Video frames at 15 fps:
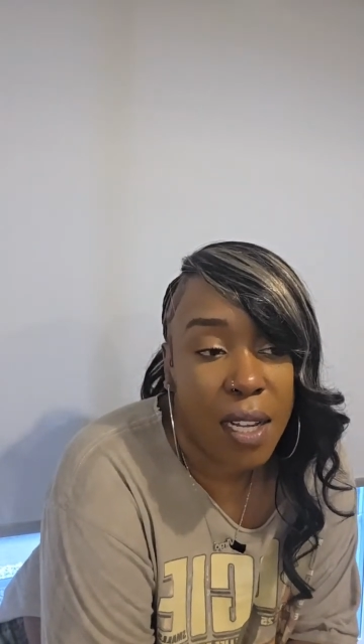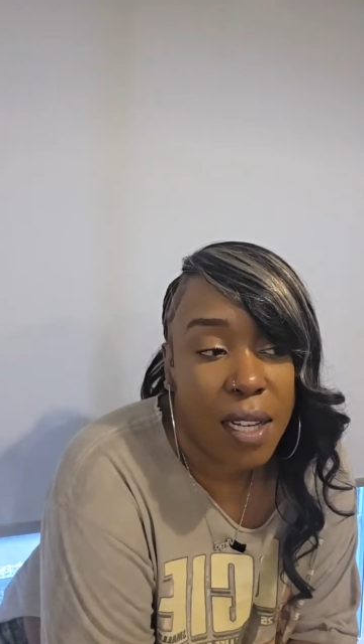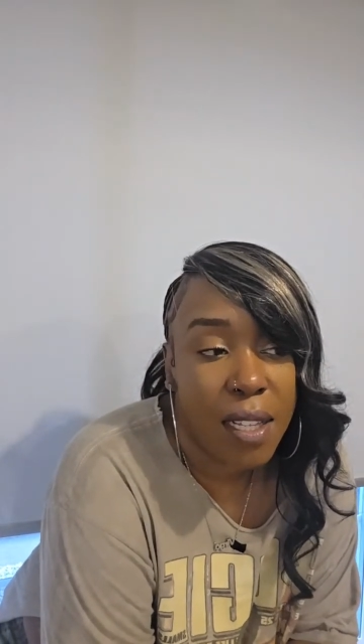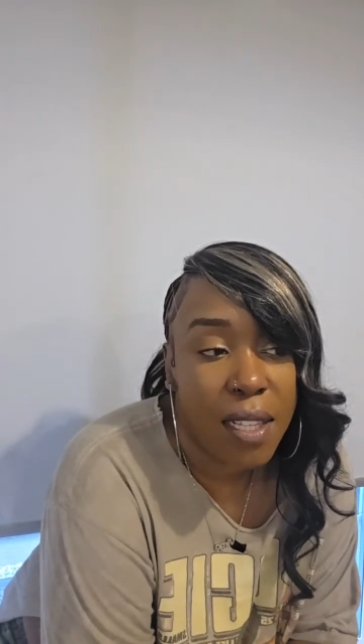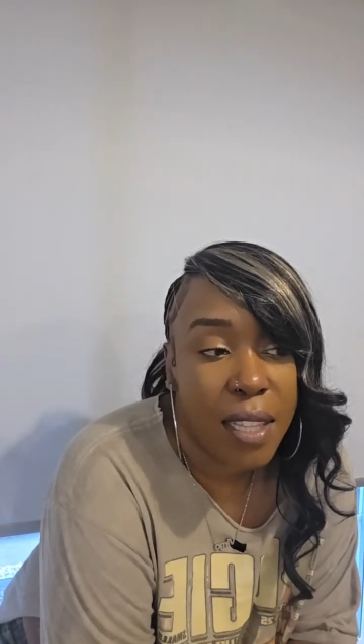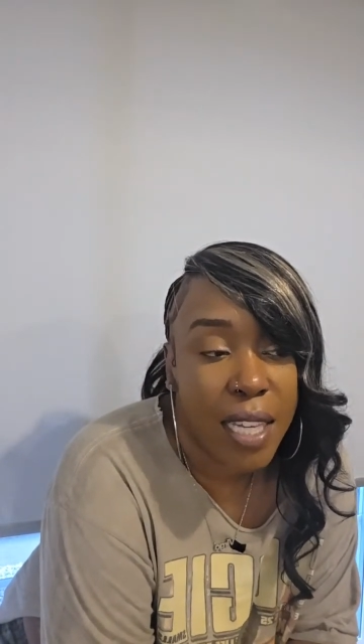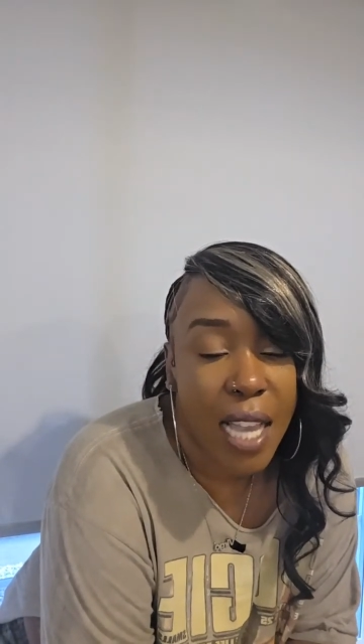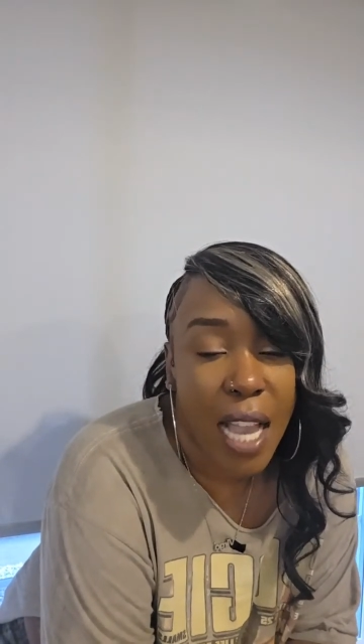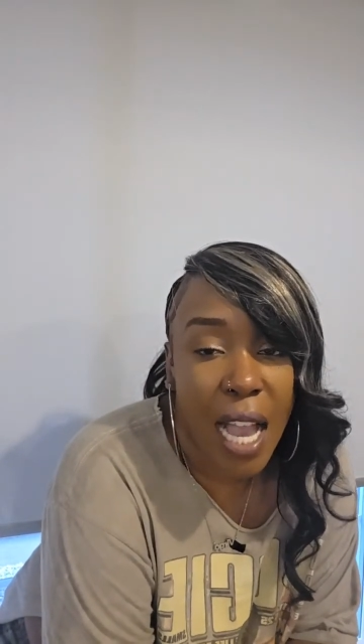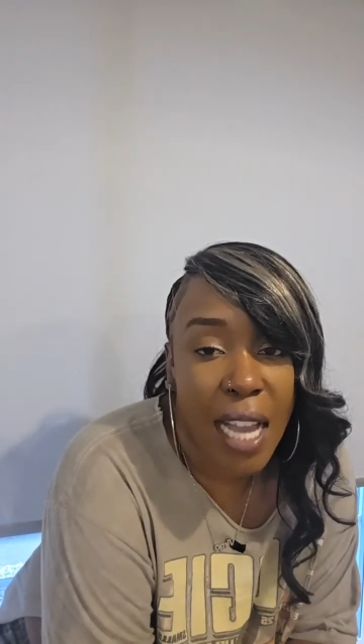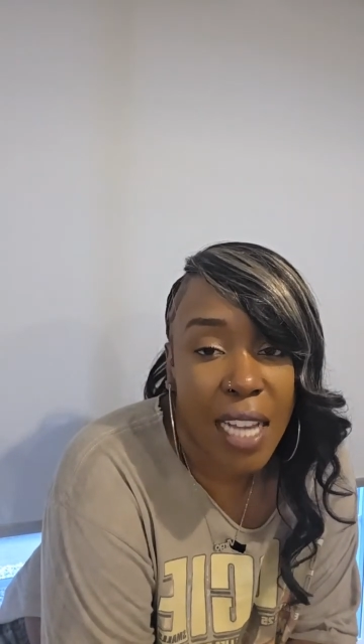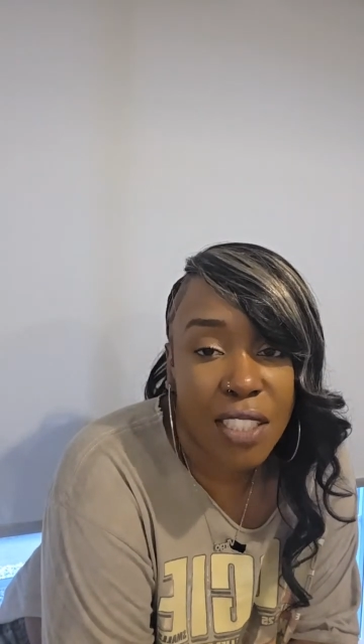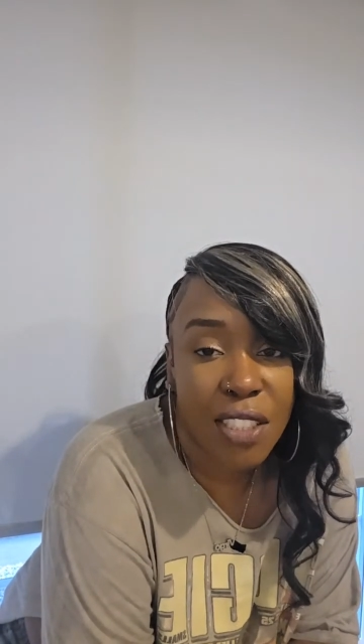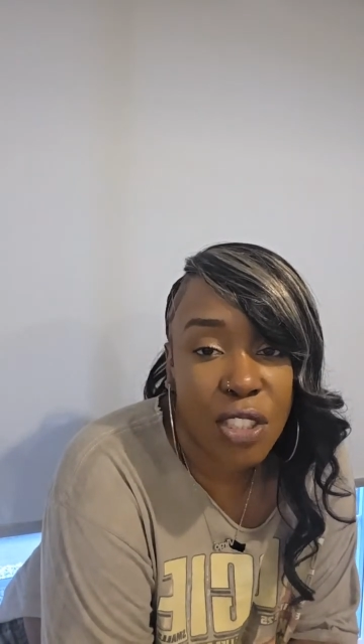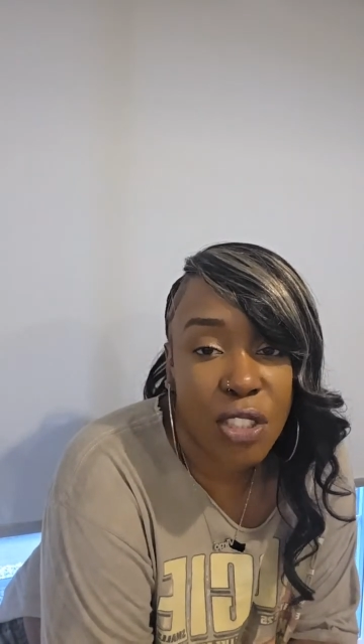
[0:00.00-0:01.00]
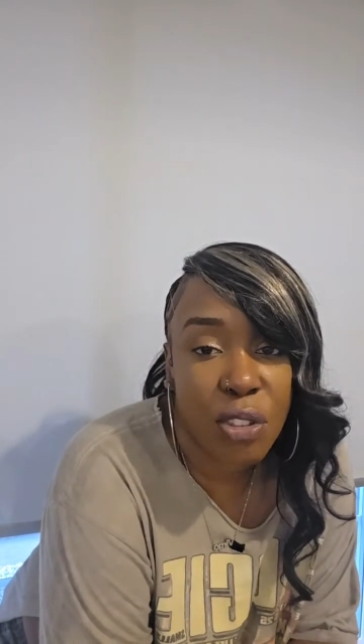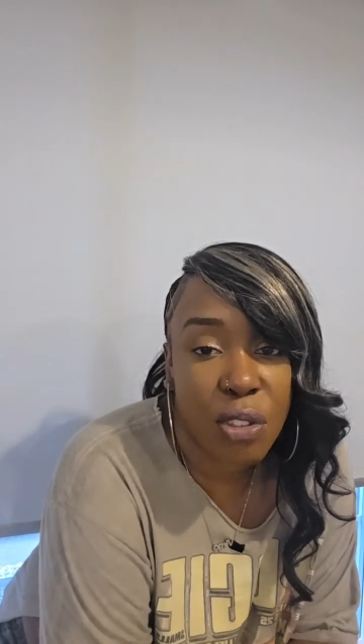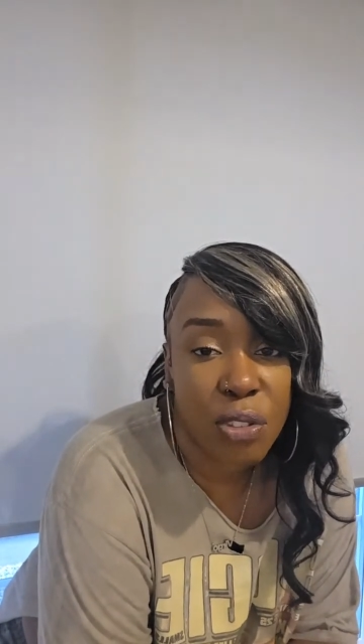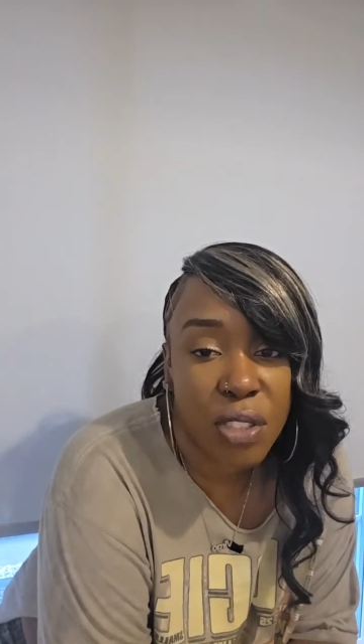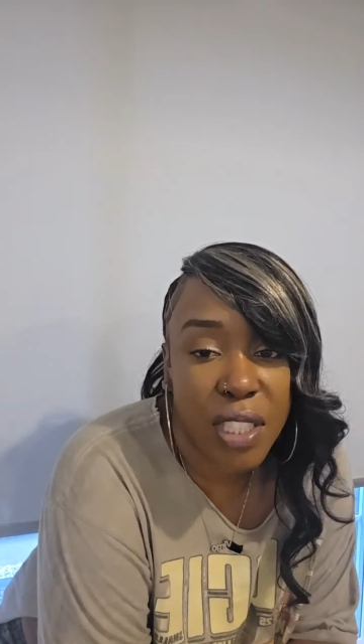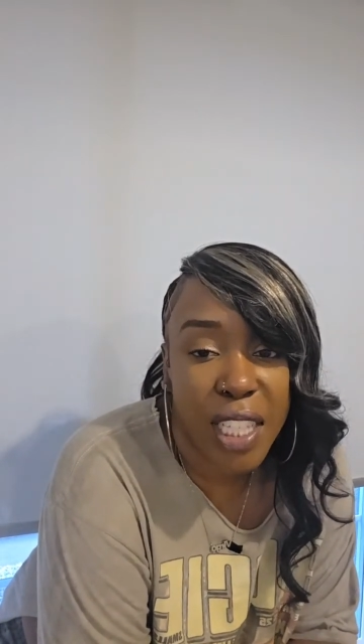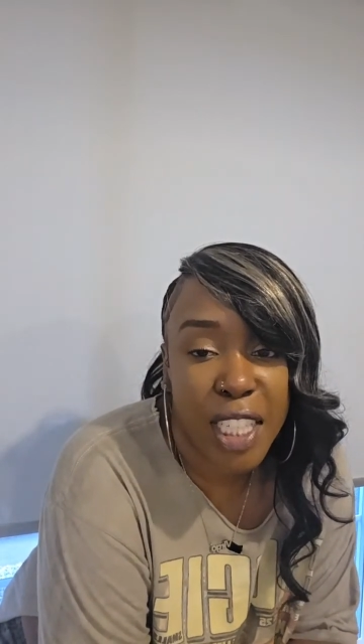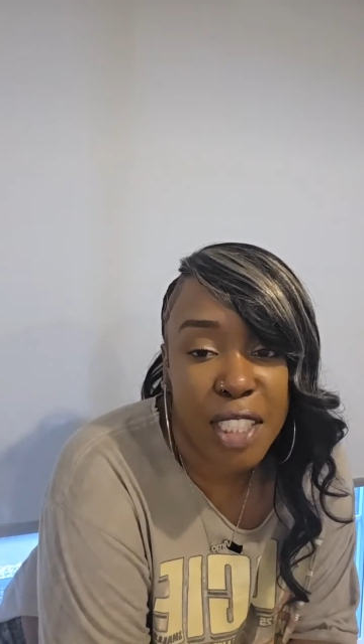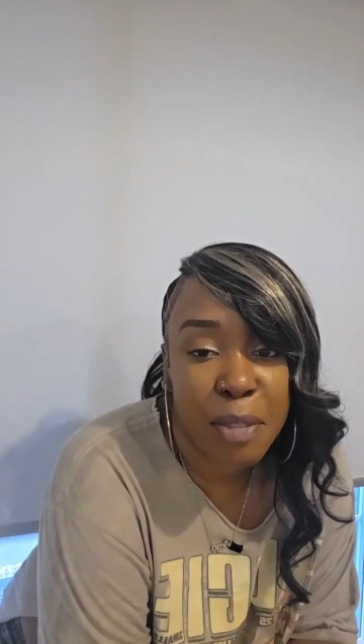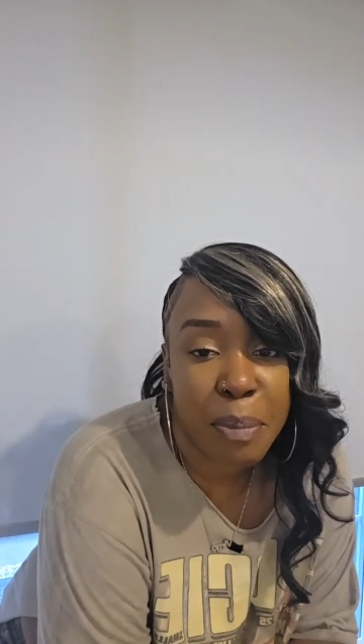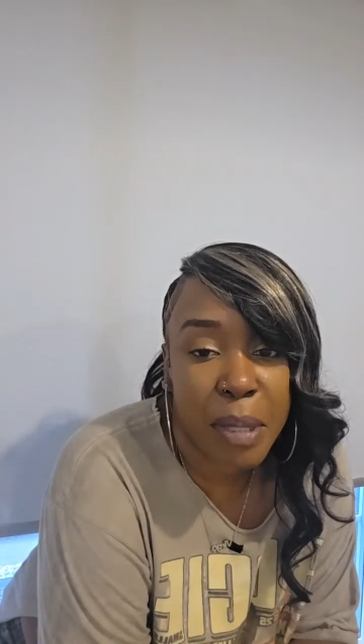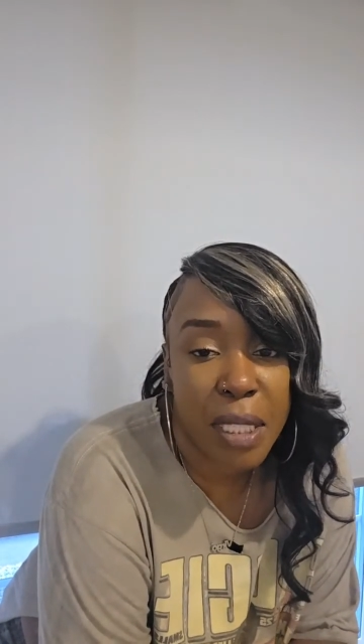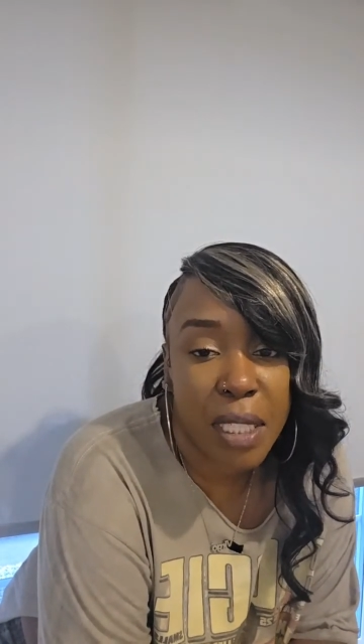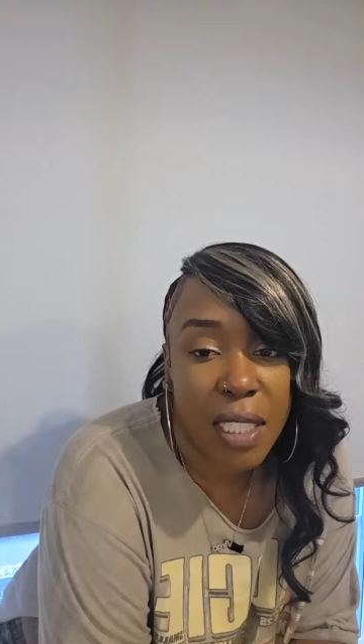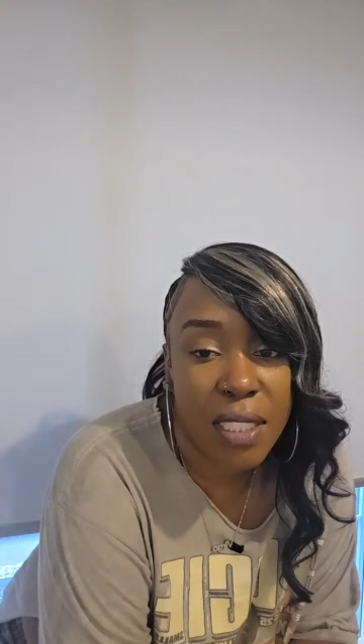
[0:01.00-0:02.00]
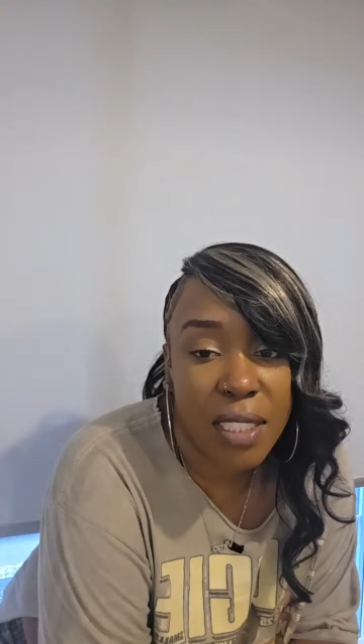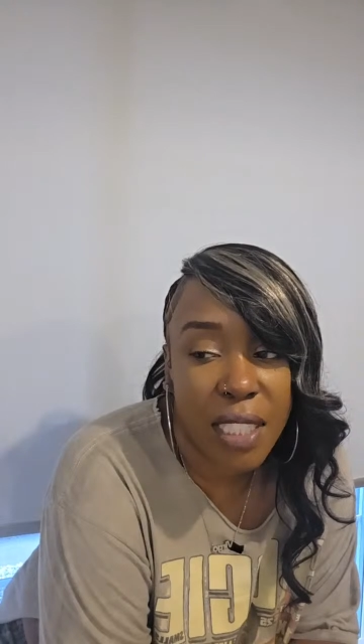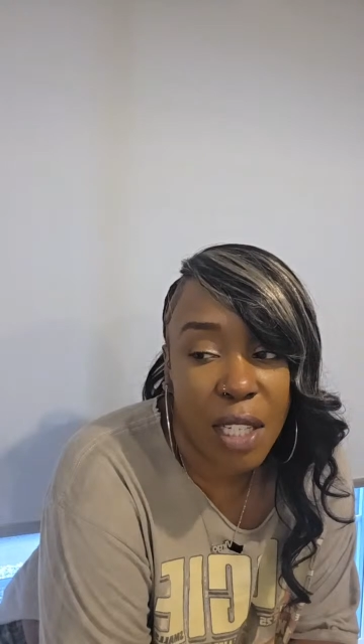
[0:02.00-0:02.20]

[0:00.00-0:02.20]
They ask you those things because